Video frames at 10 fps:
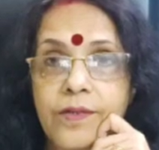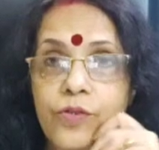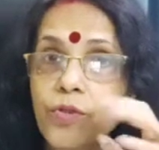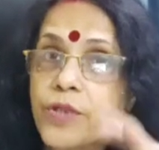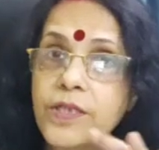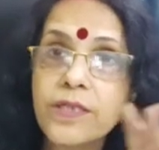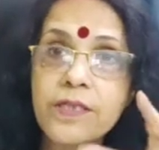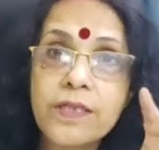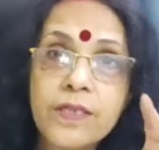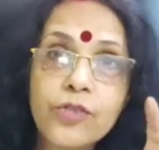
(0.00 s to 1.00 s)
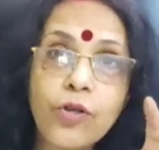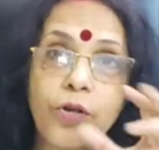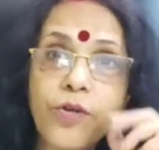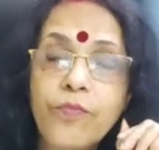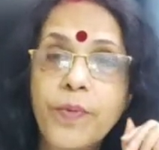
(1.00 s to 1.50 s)
So this is a
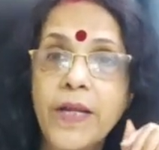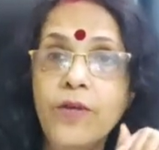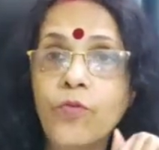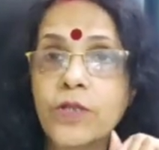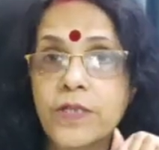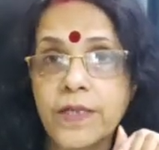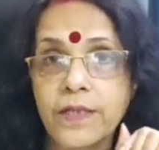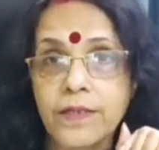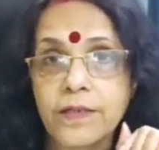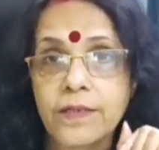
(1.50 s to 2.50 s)
sort of brainwashing.